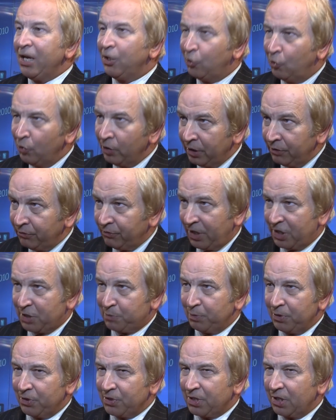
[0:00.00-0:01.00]
good
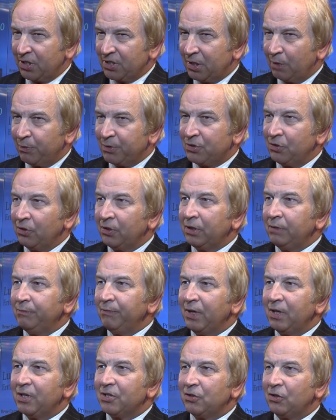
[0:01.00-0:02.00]
investment. So it's not
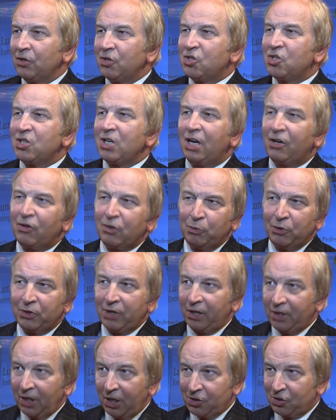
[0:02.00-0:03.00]
a charitable
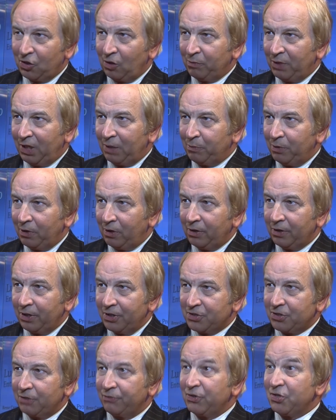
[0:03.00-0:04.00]
donation on my part.
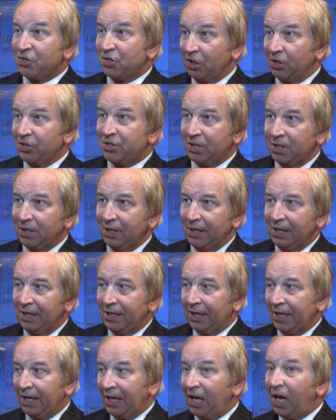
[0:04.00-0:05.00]
It's a facility,
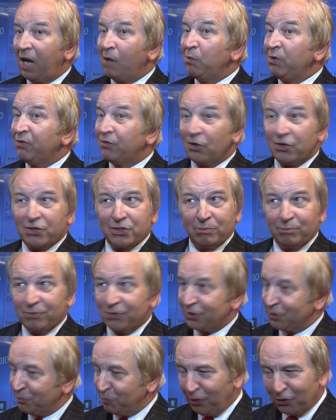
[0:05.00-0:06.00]
and we've got some
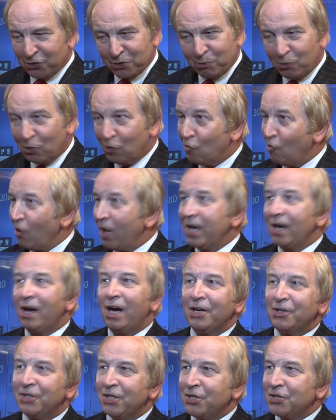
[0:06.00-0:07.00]
great
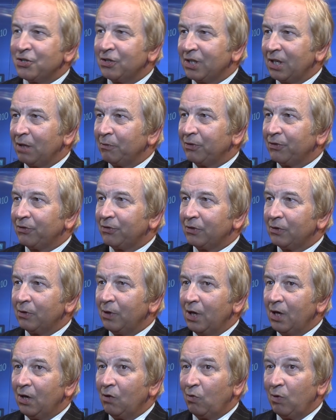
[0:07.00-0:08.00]
ideas that are coming through.
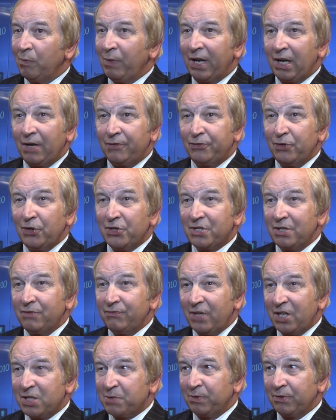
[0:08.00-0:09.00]
We made our first
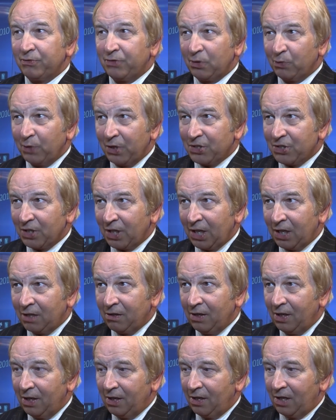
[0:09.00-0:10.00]
investment a few weeks ago,
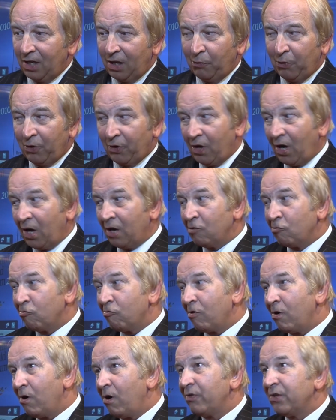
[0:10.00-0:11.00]
and we've got a whole
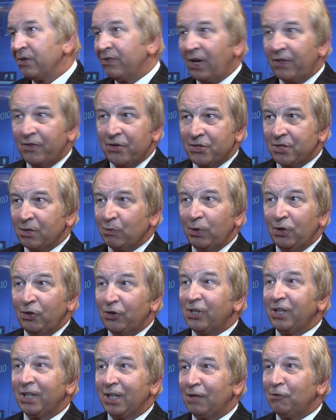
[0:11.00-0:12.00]
raft of others that we're
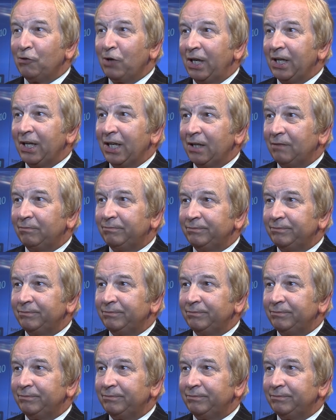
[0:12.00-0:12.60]
looking at right now.